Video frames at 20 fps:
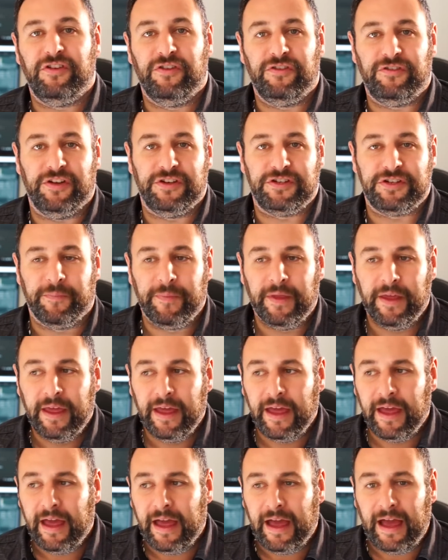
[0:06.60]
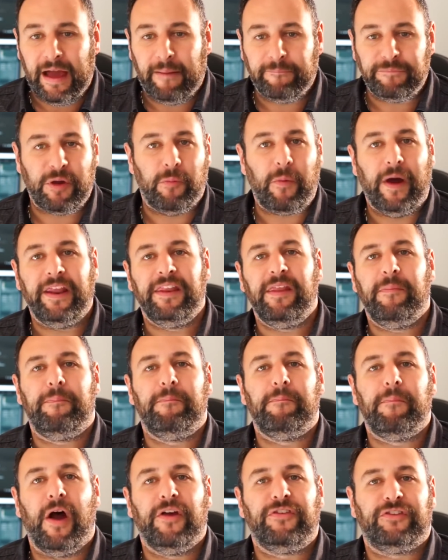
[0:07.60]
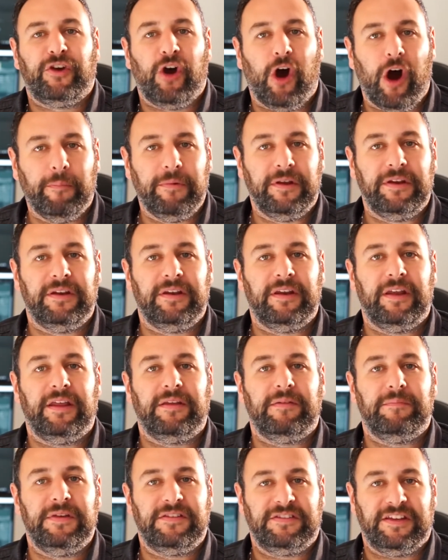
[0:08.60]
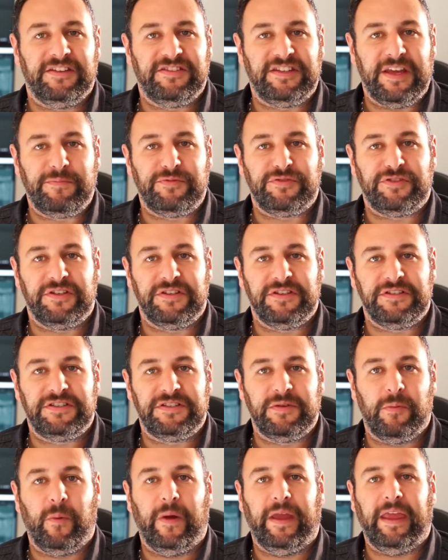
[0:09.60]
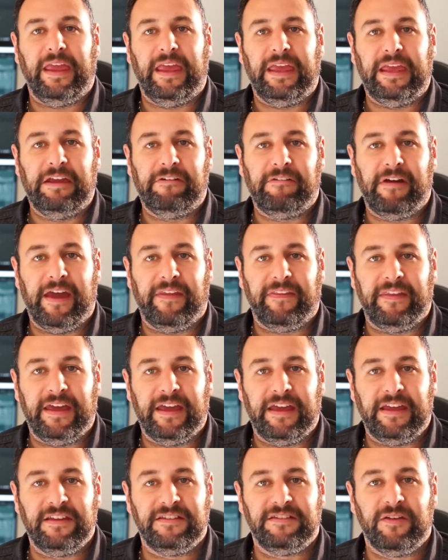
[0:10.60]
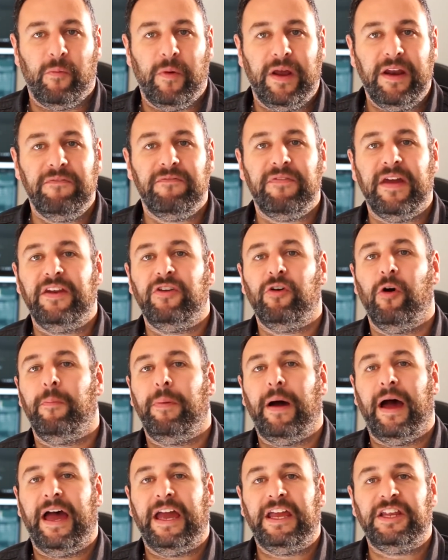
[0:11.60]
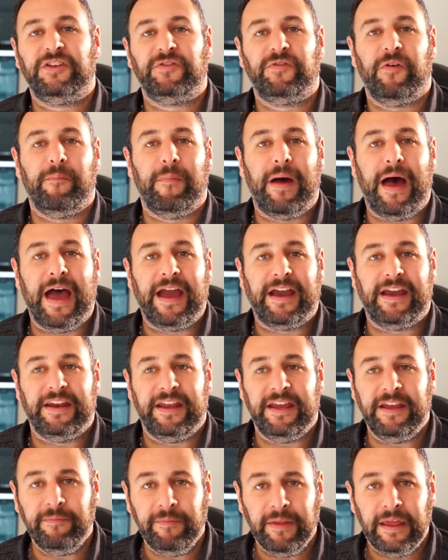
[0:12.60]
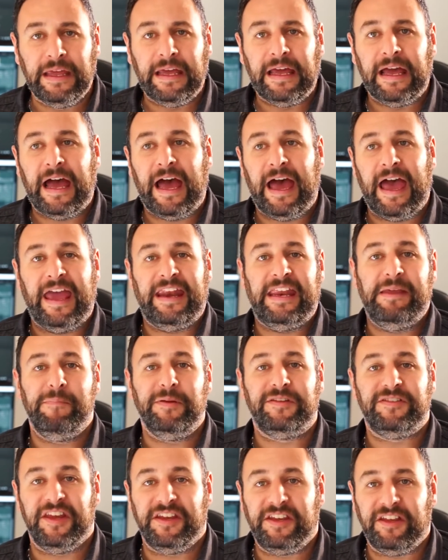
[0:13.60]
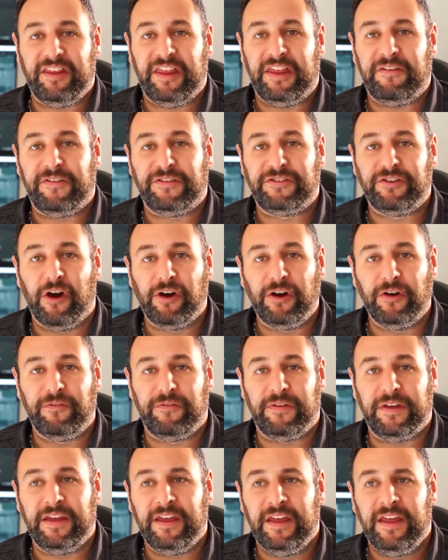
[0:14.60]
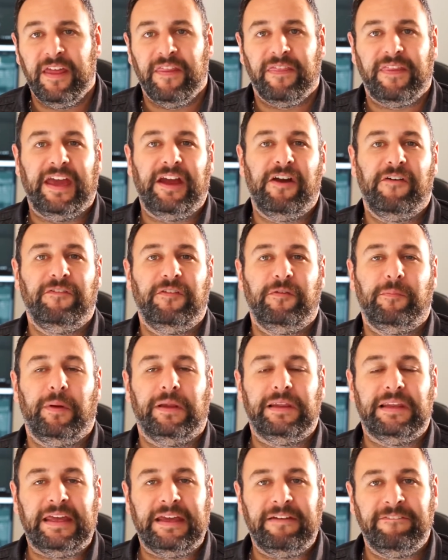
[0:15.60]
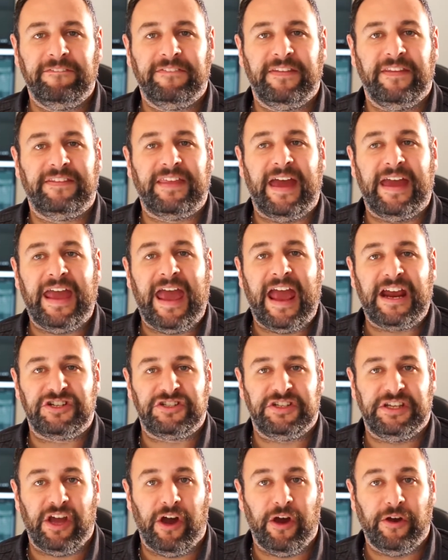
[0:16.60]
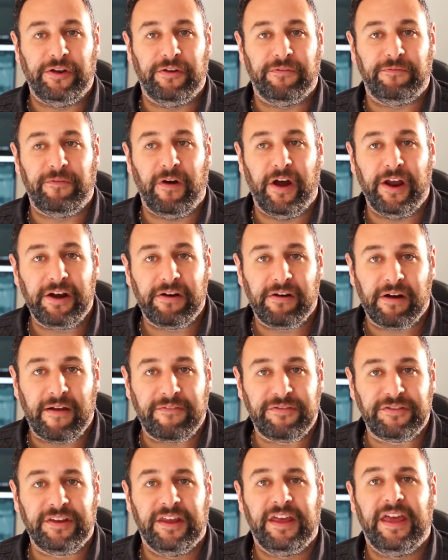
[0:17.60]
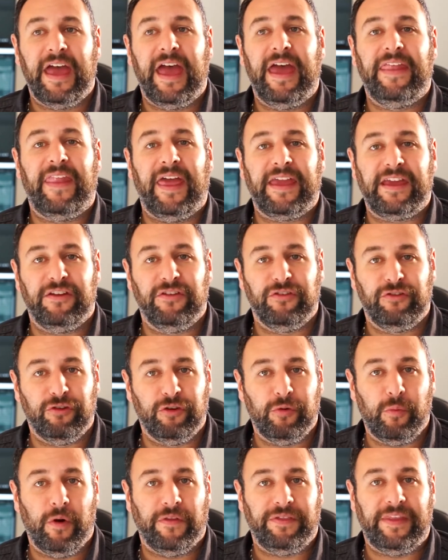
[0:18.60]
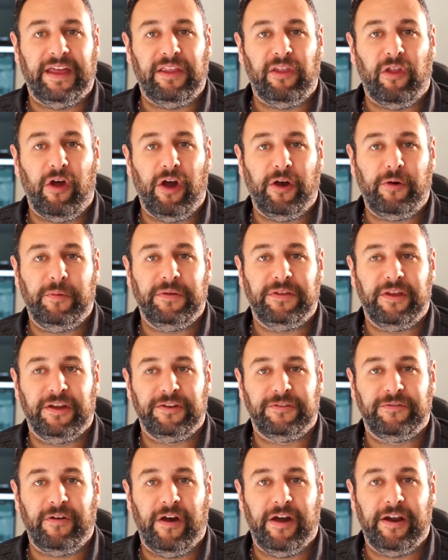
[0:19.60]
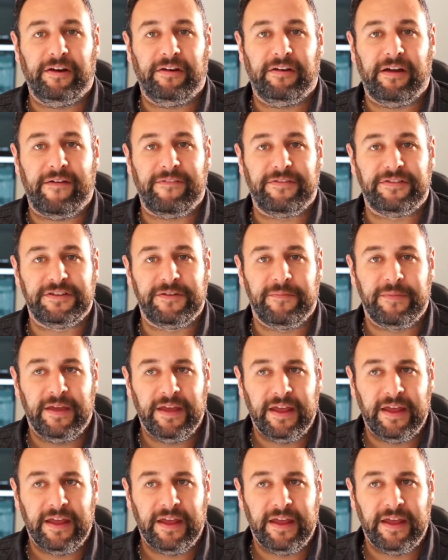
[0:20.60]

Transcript: usage. So one of the most common misconceptions that we hear out there is that when a vendor pays for marketing, and in particular photography, they are of the belief that they actually own the photographs and they can do what they like with those photographs.